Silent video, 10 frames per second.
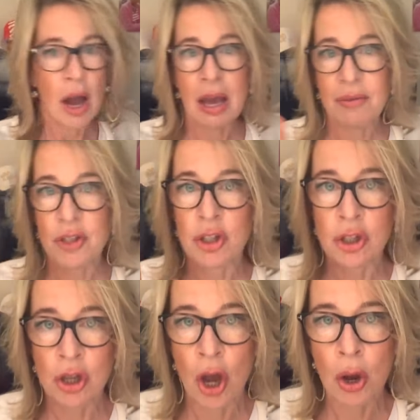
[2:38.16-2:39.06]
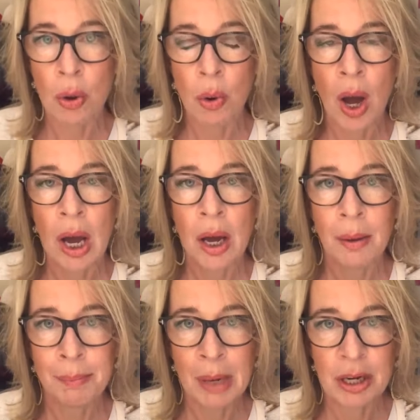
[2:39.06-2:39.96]
I have so
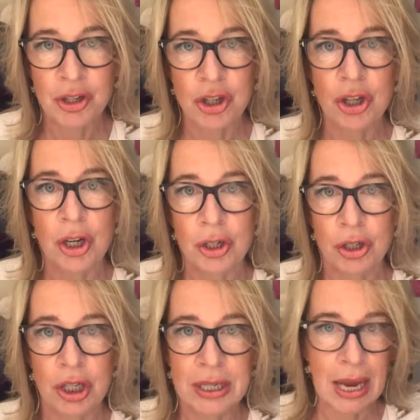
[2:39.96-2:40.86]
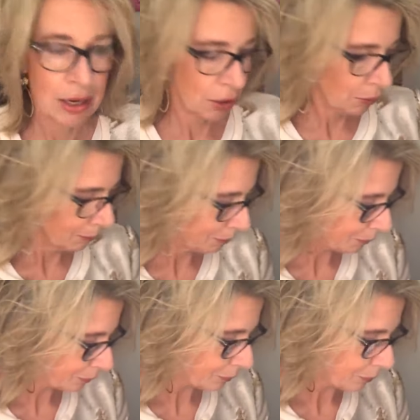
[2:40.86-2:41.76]
much to tell you.
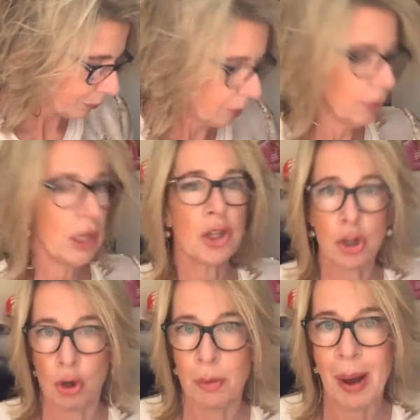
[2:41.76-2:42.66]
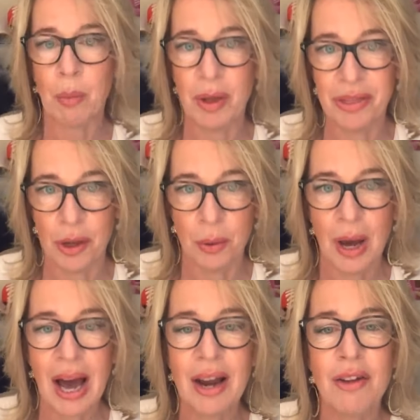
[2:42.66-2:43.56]
To talk about with you.
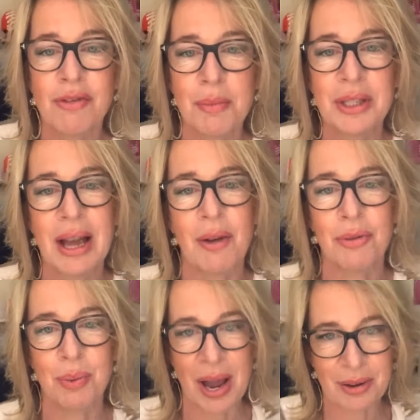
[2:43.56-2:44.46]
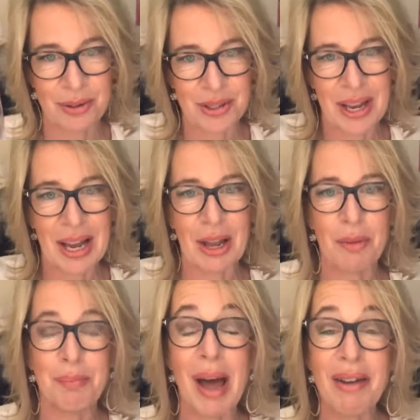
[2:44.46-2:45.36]
Hello from South Wales.
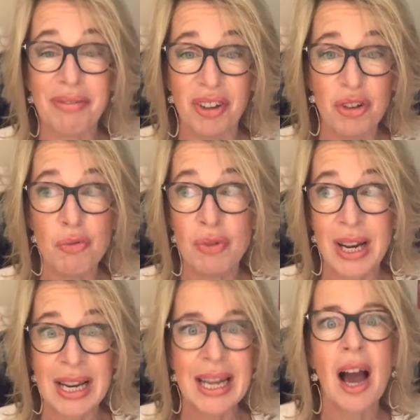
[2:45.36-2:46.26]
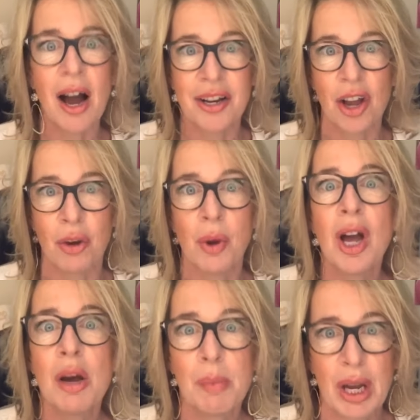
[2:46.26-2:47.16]
Hello, barefoot, really? I know,
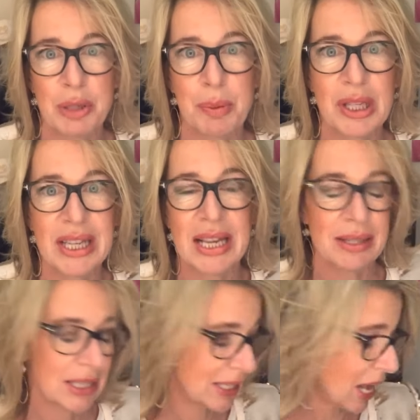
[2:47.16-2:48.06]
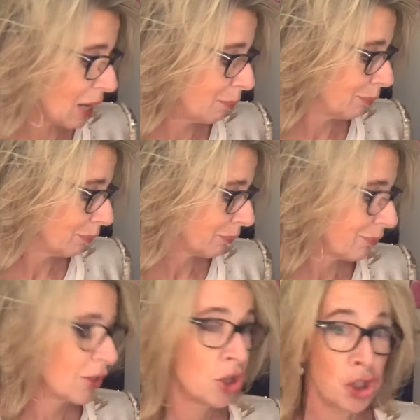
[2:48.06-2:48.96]
my husband says the same.
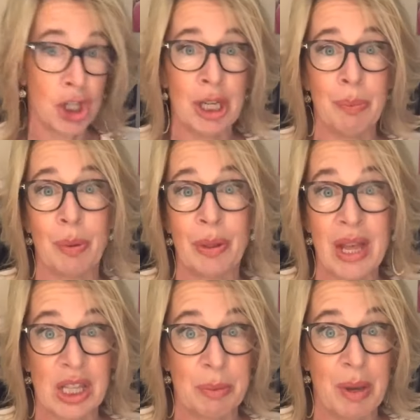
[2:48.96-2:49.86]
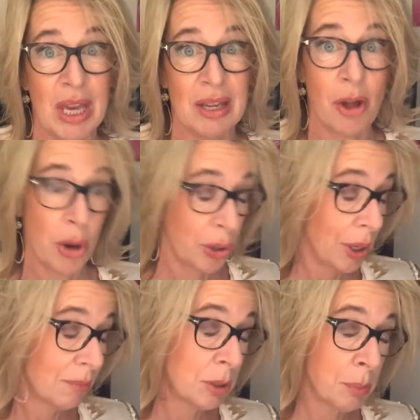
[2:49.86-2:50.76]
Cheap, that's me. I'm
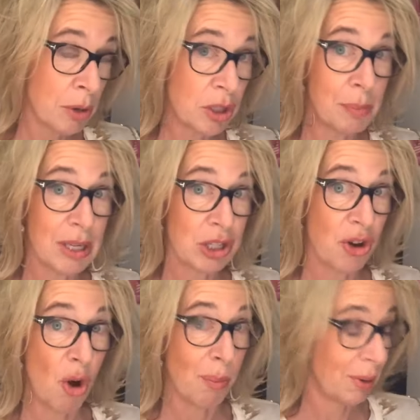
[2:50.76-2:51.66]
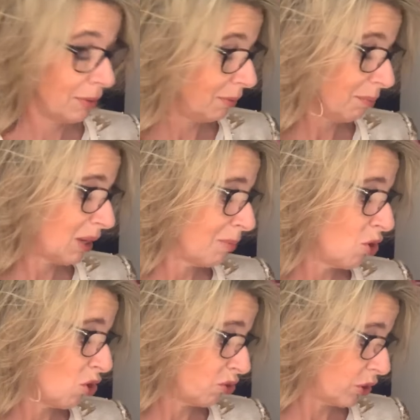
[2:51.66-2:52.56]
supposed to be a snob, but I'm
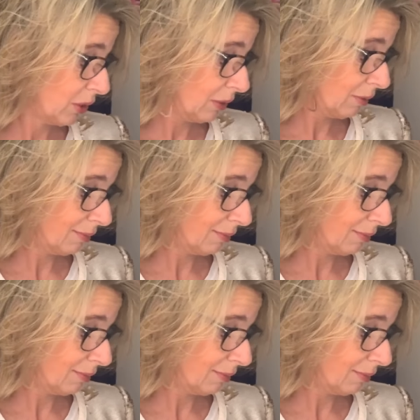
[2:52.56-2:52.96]
not.